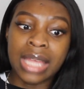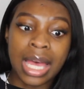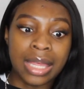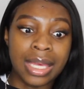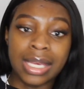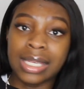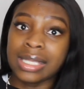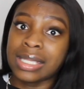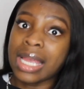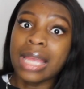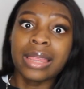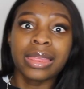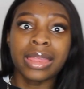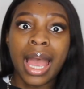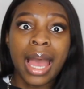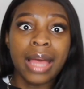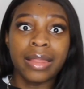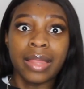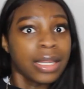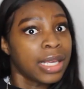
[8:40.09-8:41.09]
that
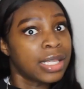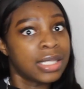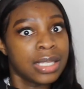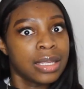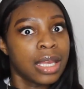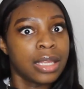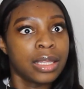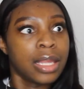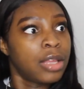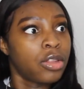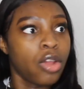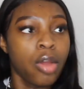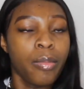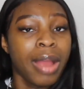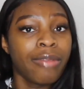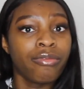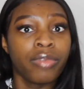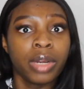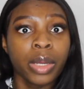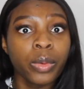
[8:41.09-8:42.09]
they don't
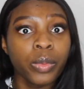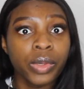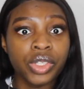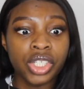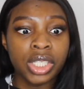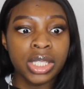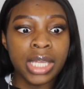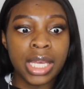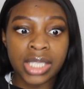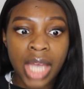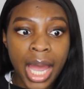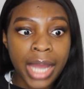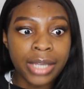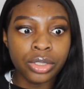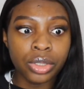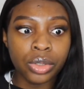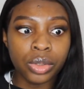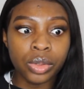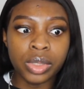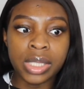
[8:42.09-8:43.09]
mind relinquishing their
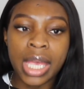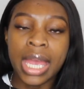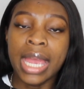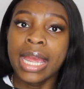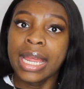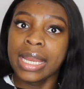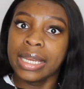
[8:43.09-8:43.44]
titles,